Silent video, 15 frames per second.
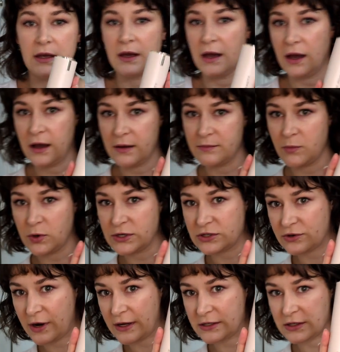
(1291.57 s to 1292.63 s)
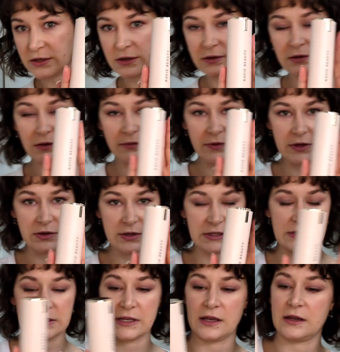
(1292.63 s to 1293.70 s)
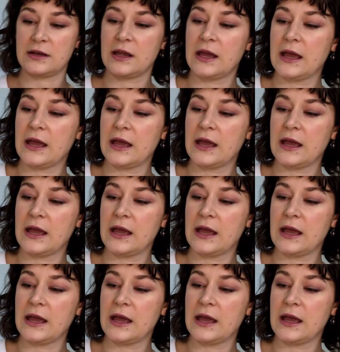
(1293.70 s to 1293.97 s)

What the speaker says: moisturizer. Hopefully you can see it.